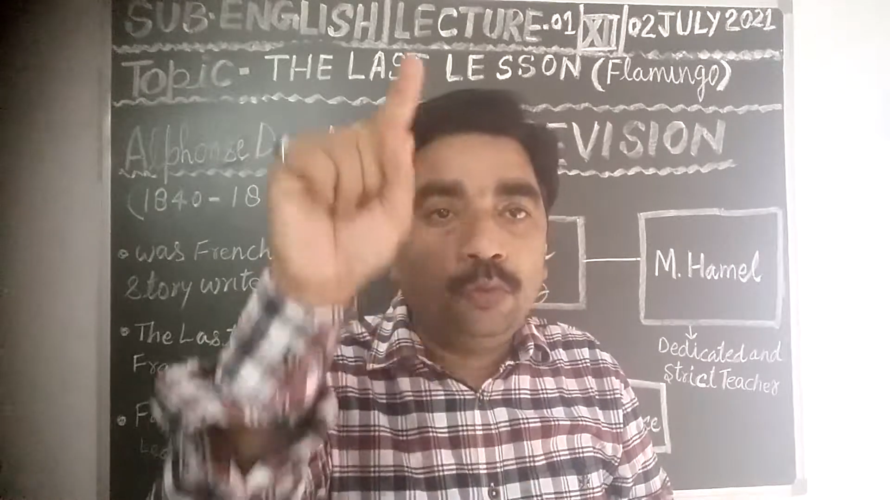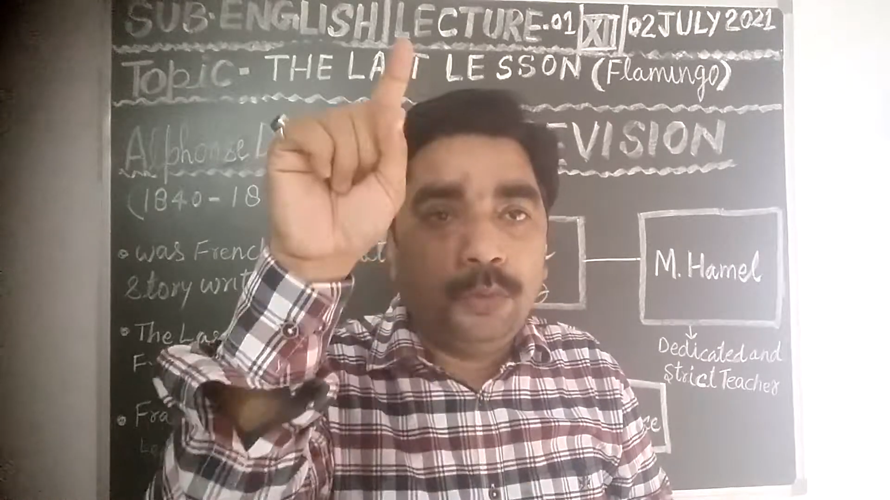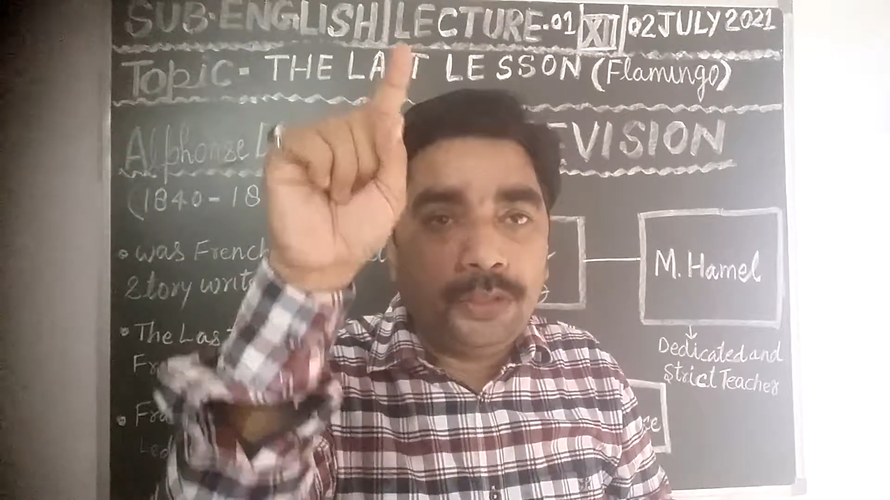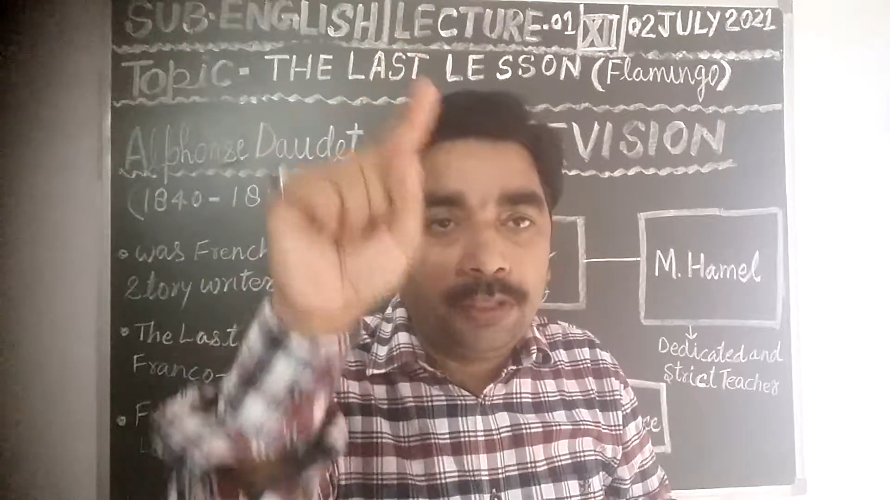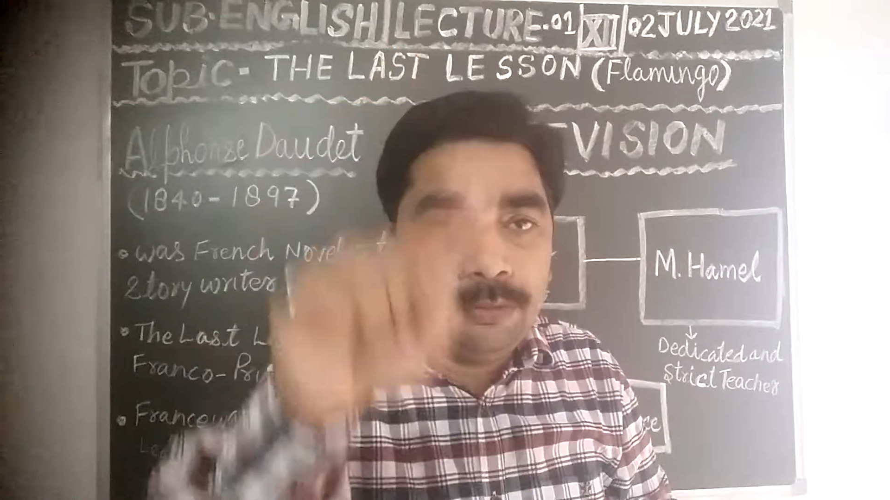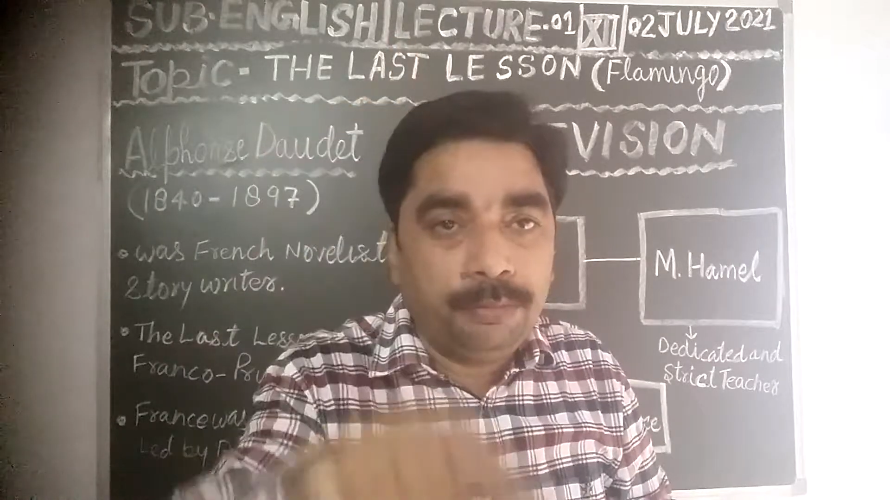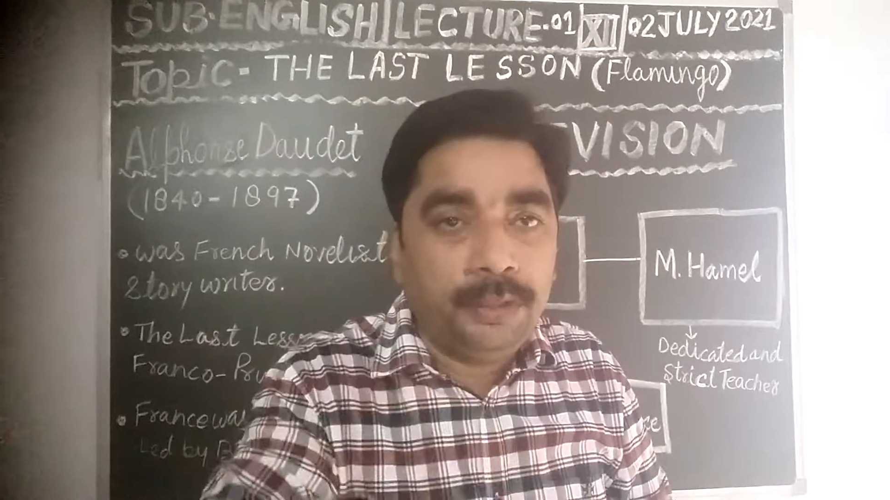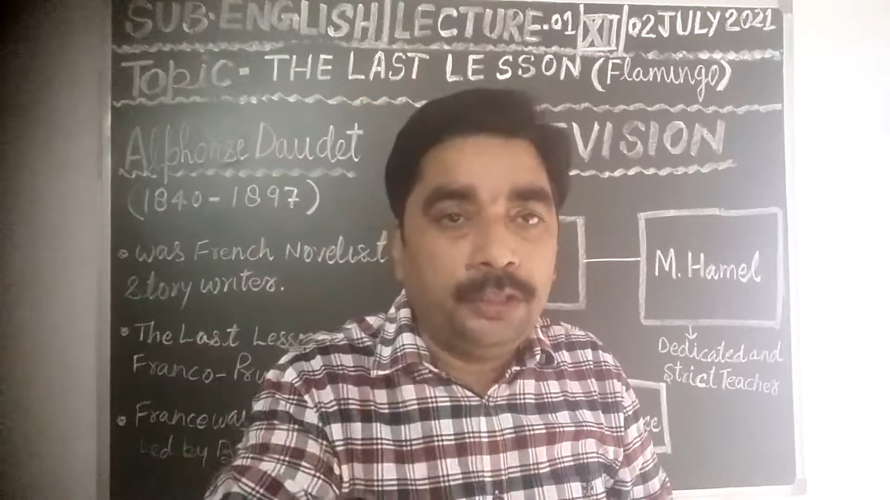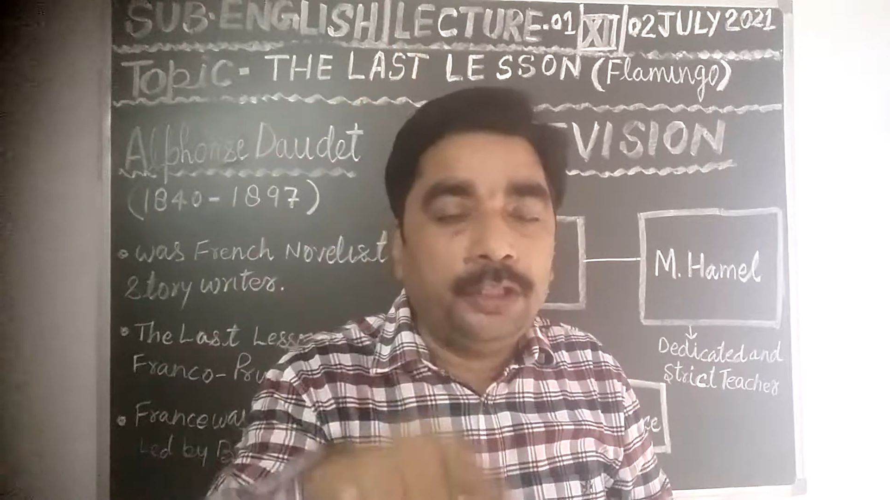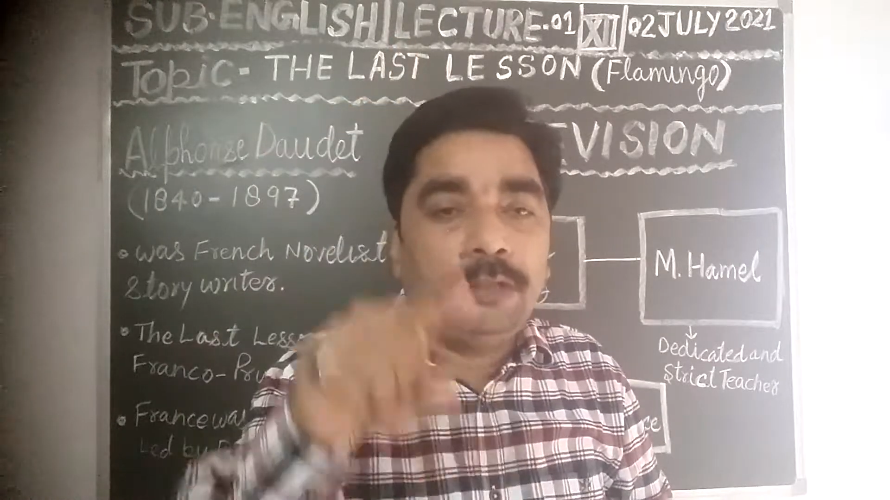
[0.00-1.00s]
was
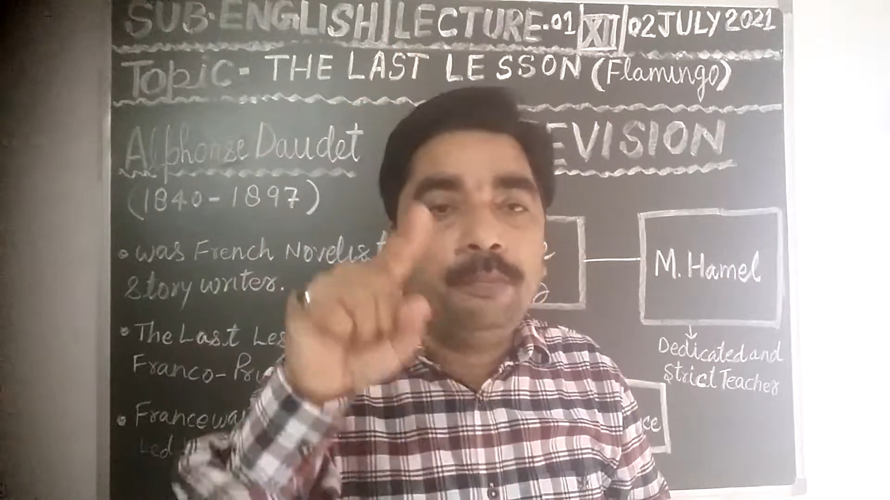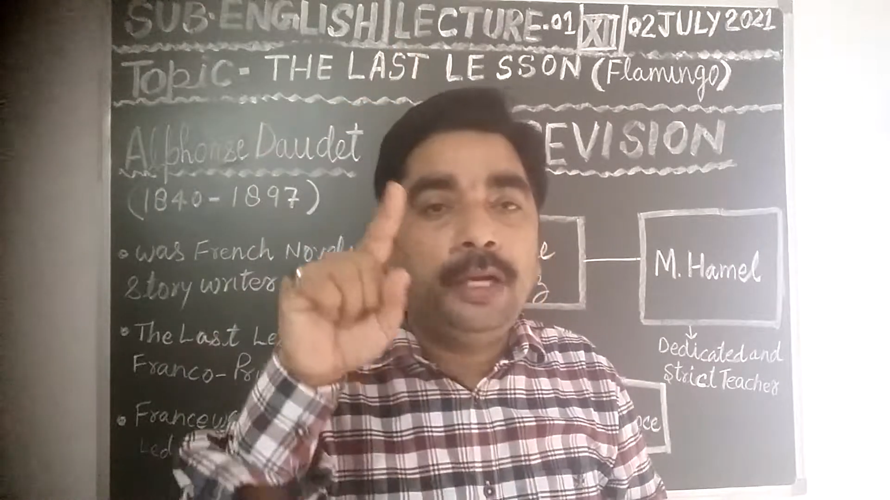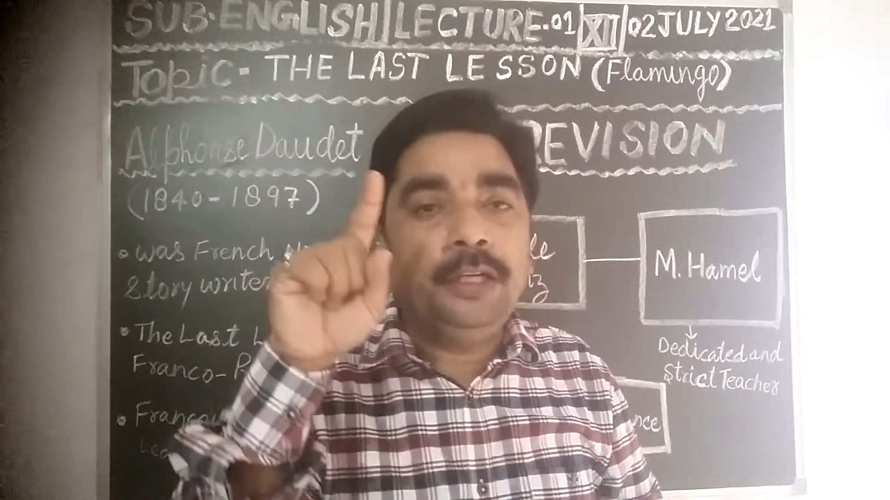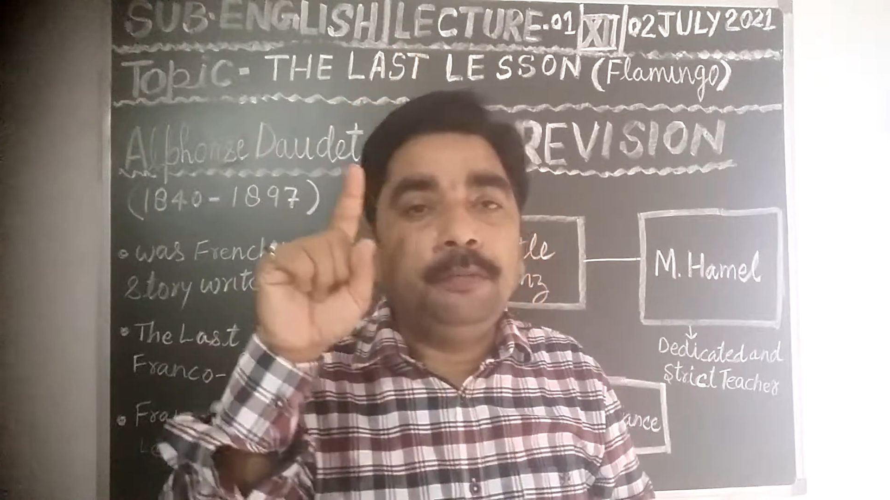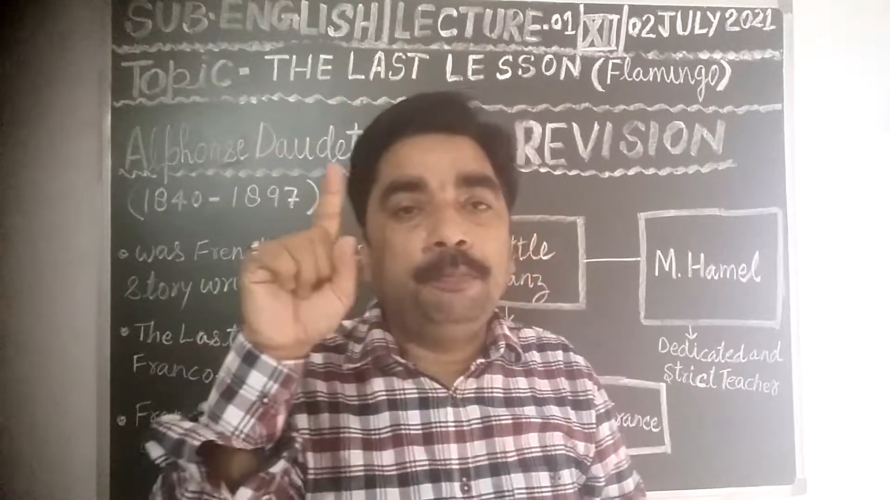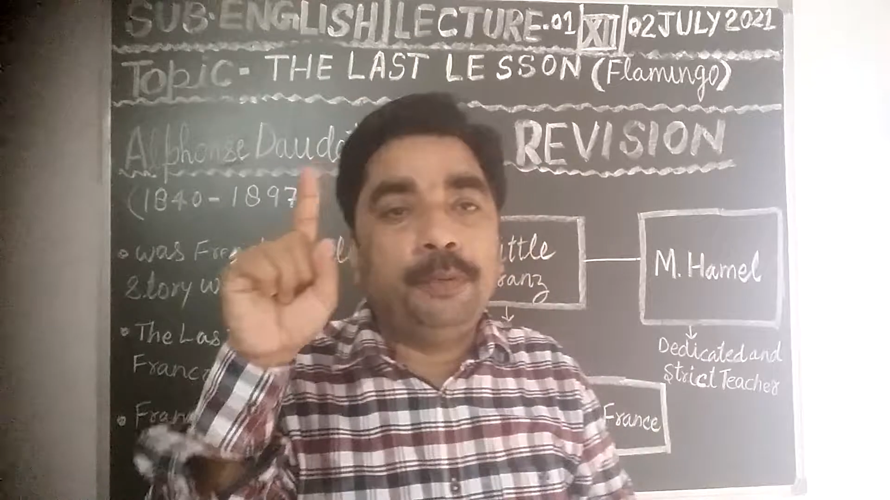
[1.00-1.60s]
defeated by